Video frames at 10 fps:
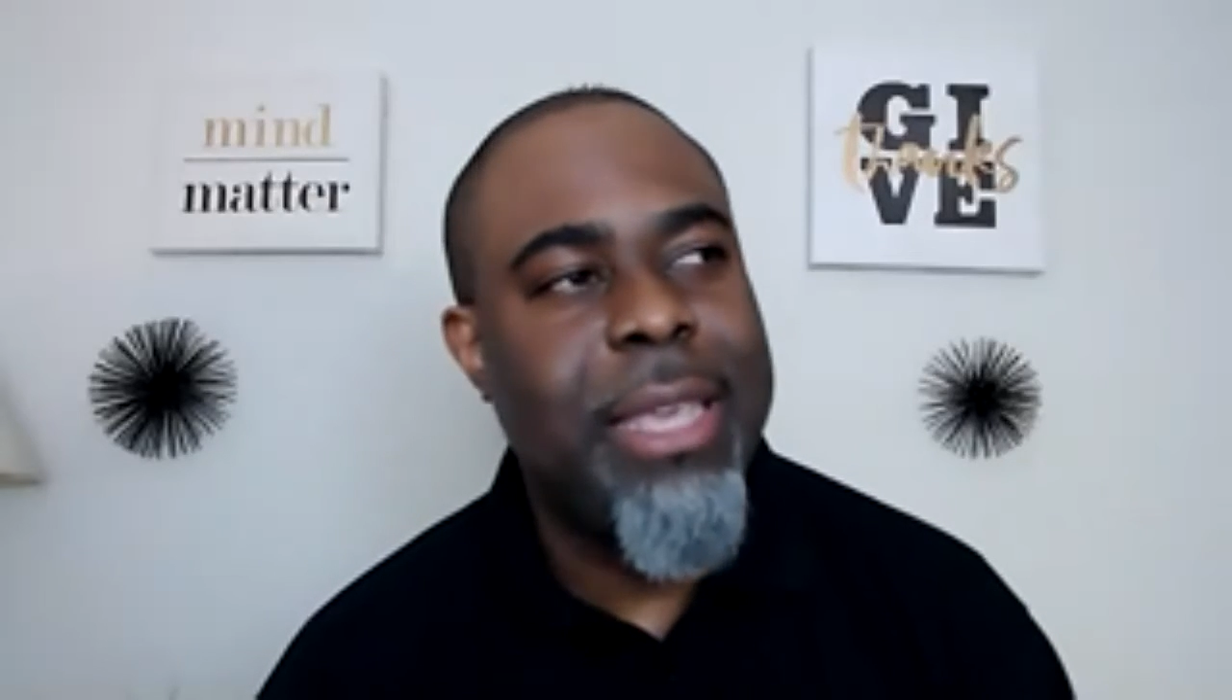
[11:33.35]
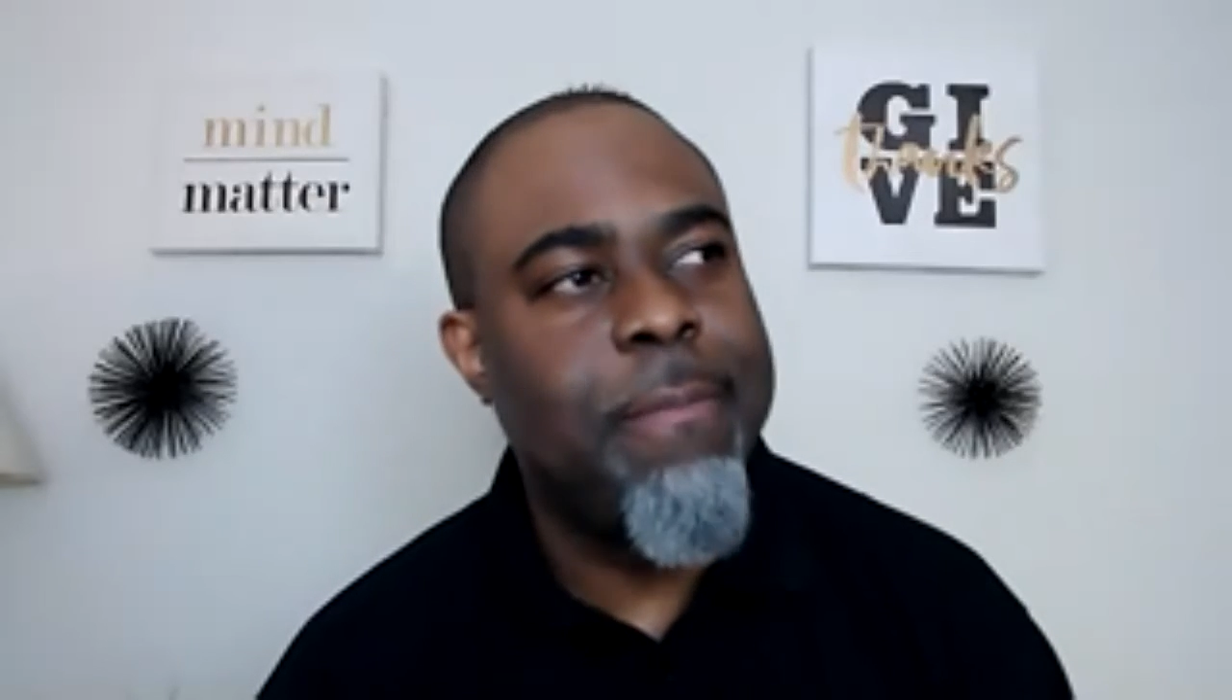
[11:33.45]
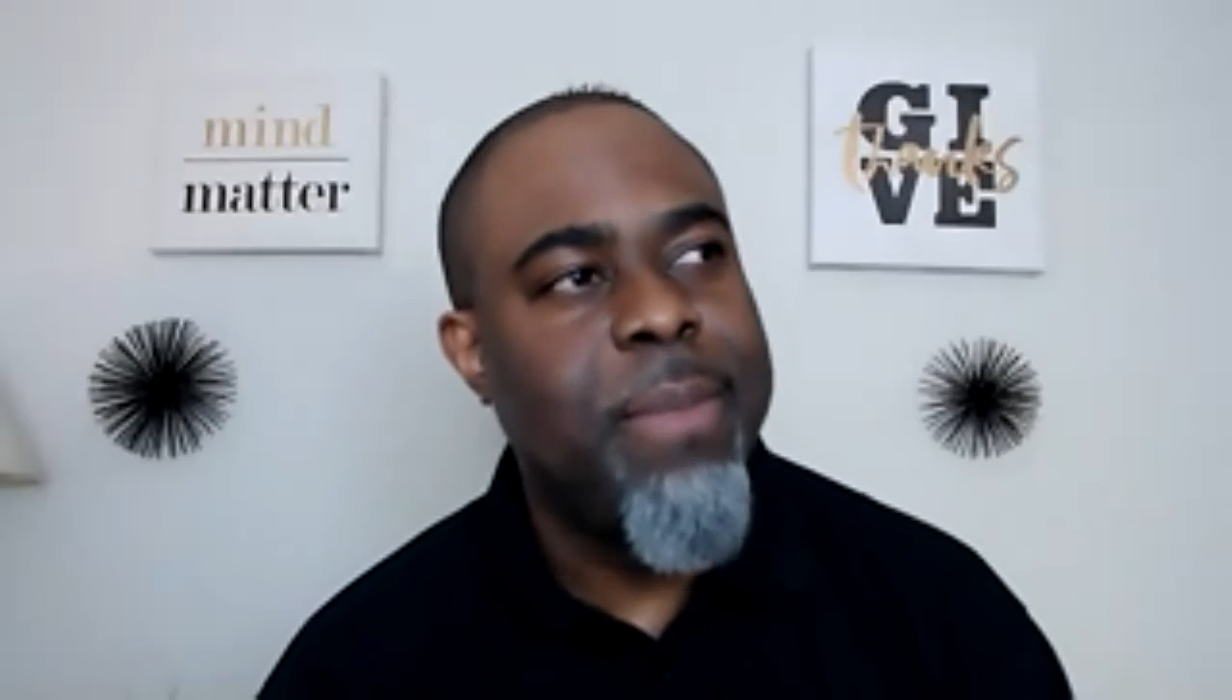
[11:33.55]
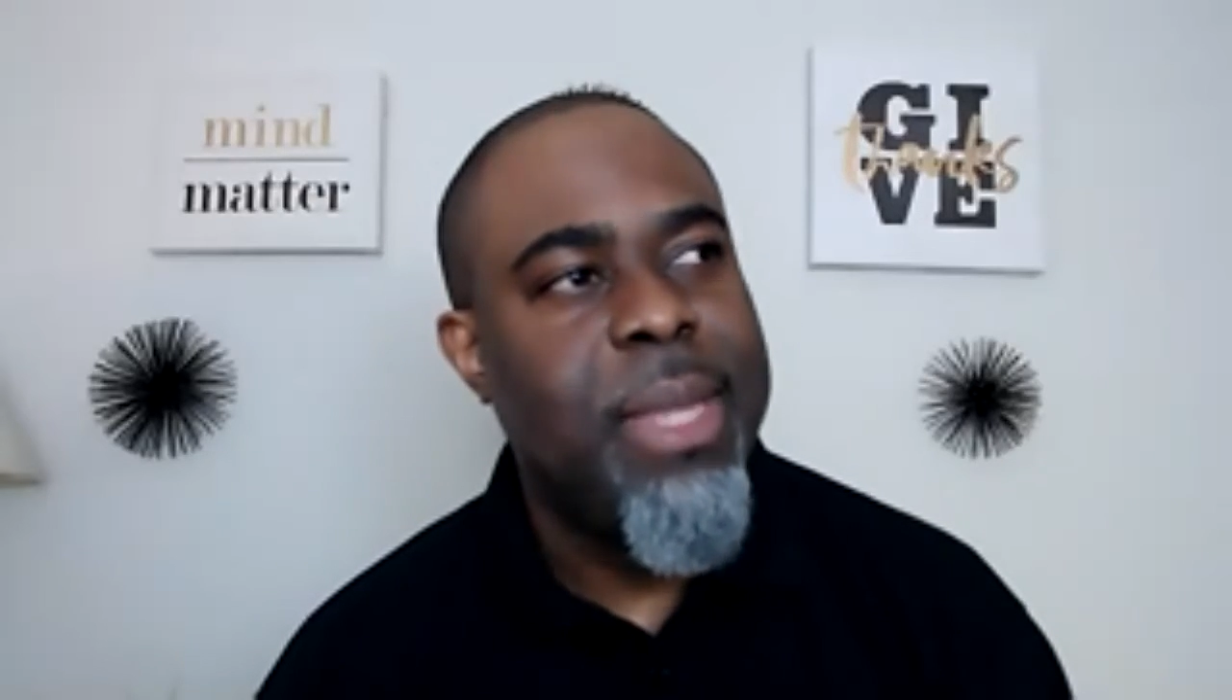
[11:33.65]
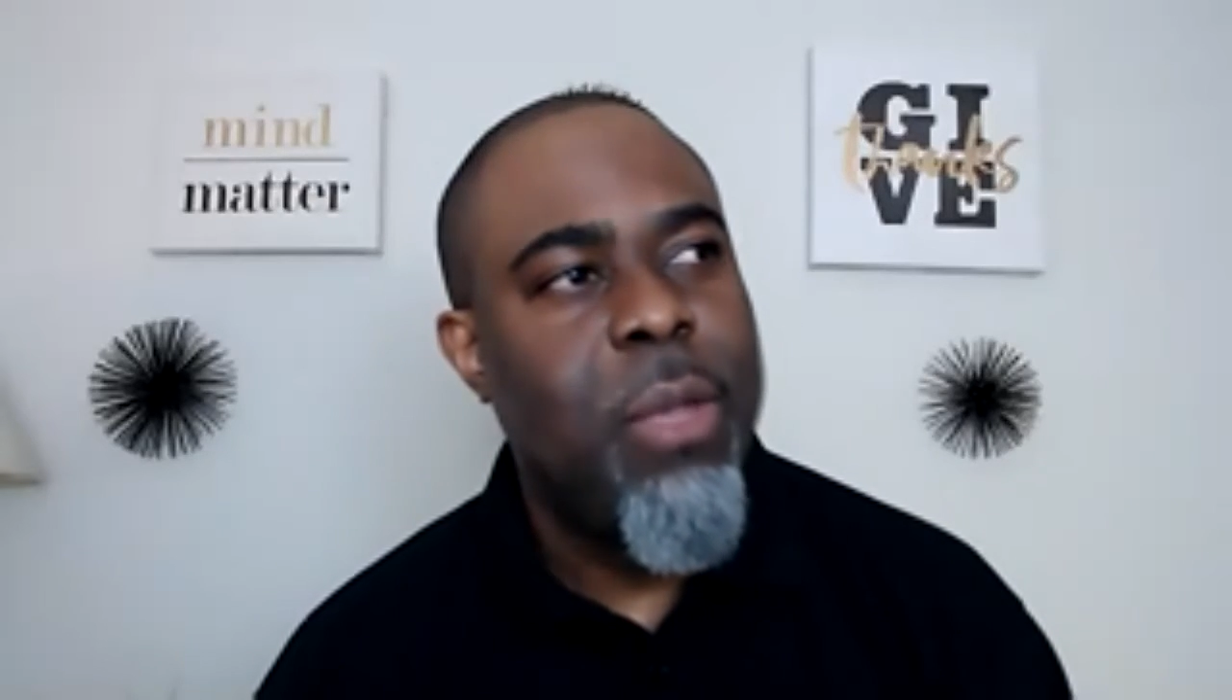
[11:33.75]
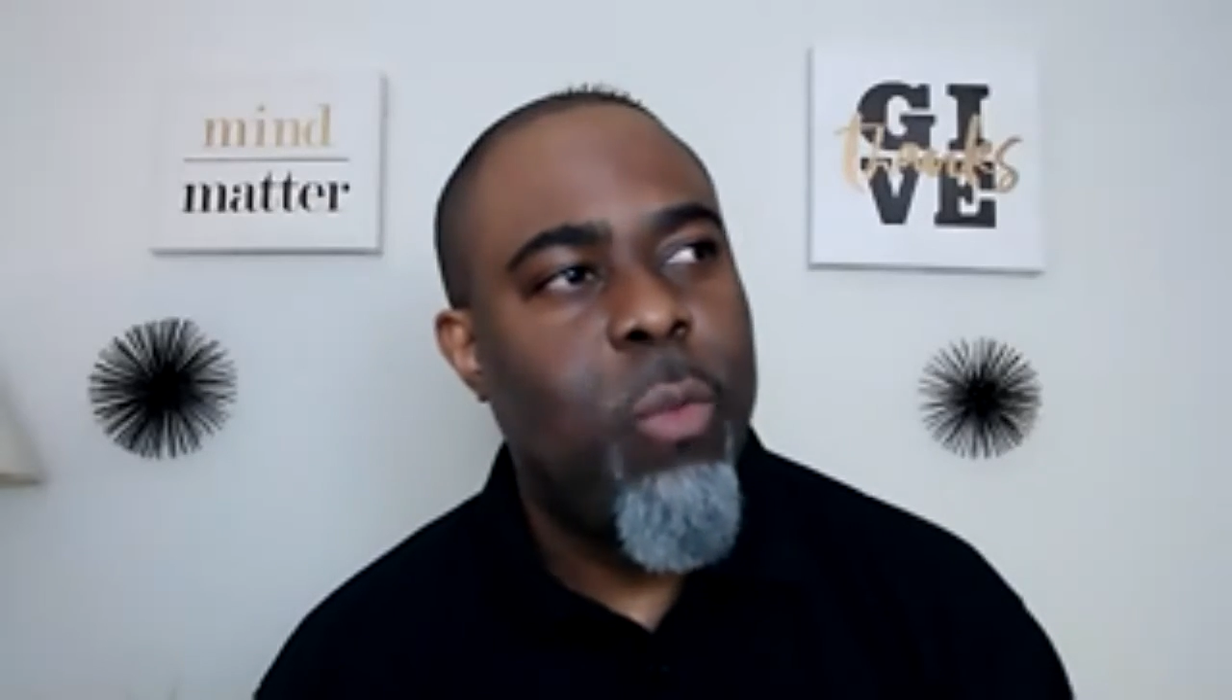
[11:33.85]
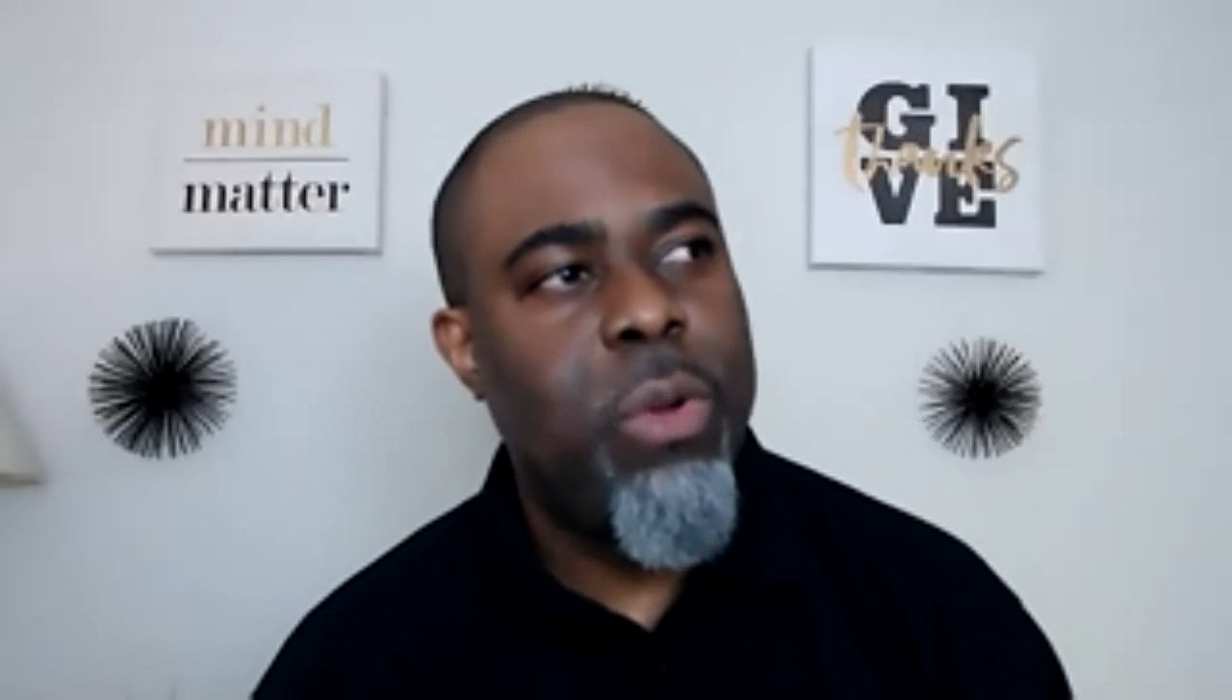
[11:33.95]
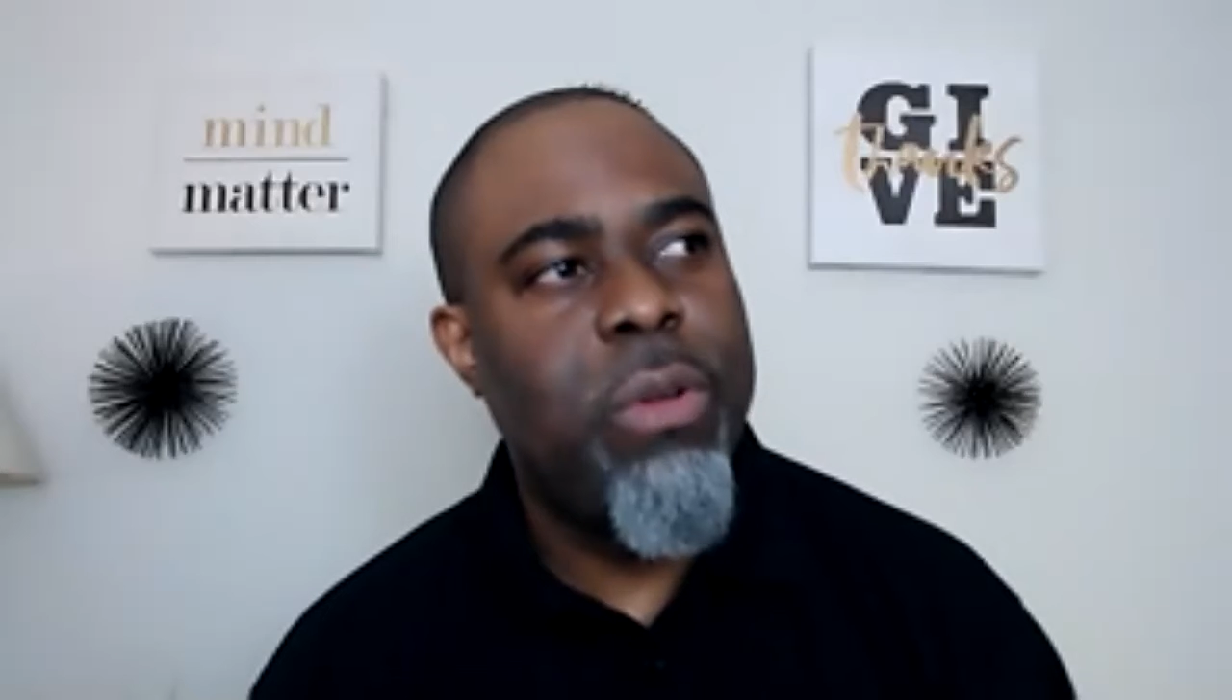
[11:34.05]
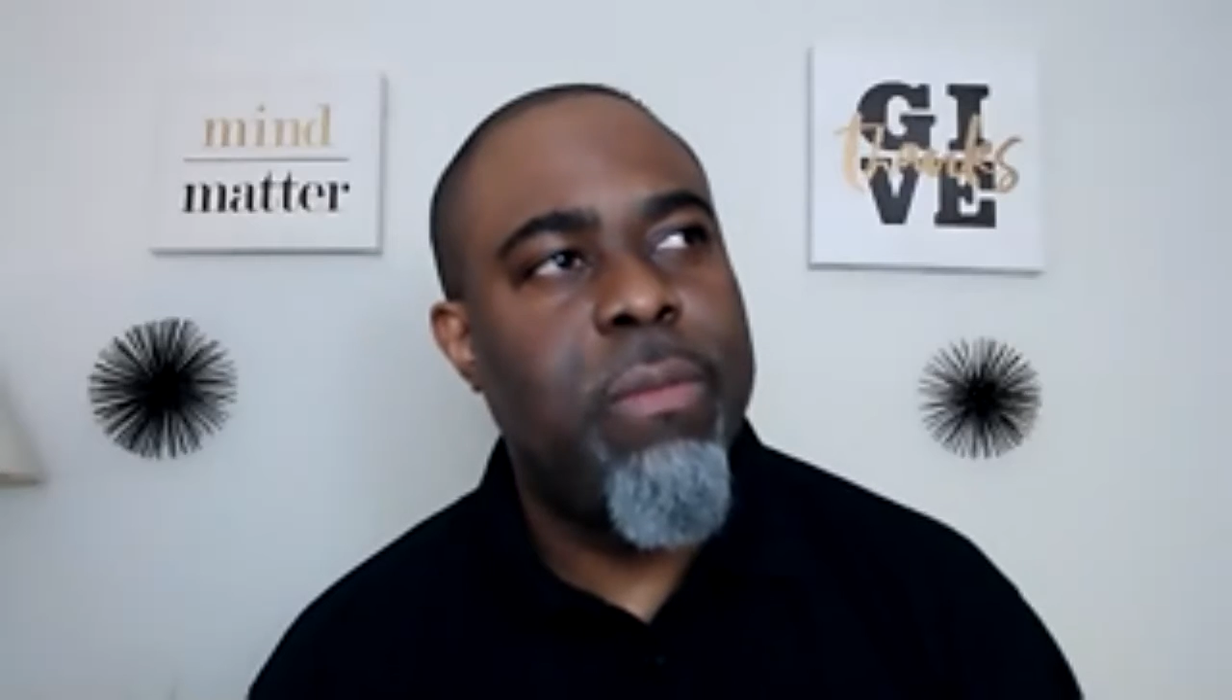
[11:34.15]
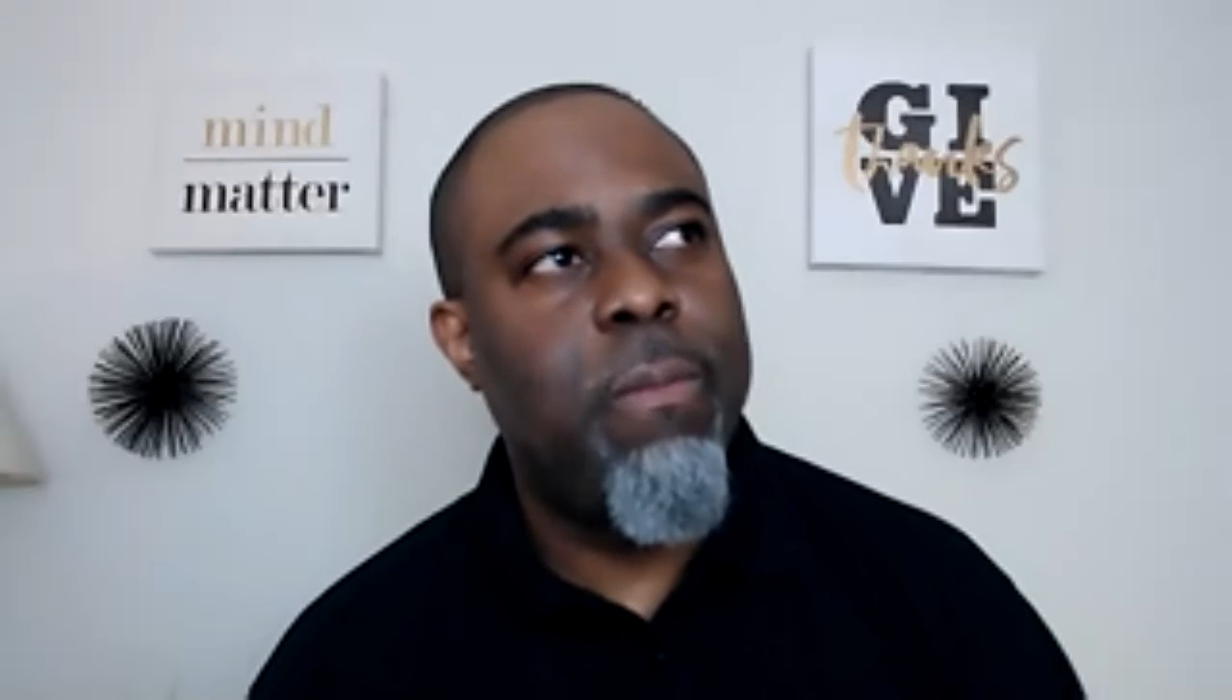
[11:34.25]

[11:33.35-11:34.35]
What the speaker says: and one